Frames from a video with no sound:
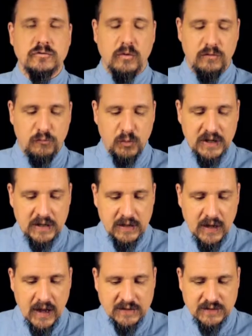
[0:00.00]
So if we
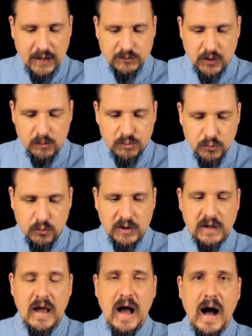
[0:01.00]
adapt our
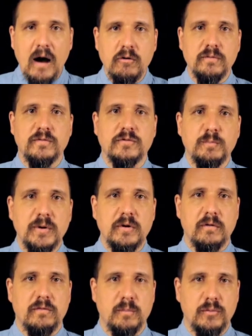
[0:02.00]
brewing out of the
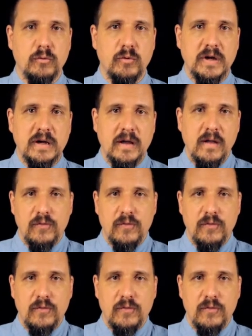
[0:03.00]
spirit of the brewing,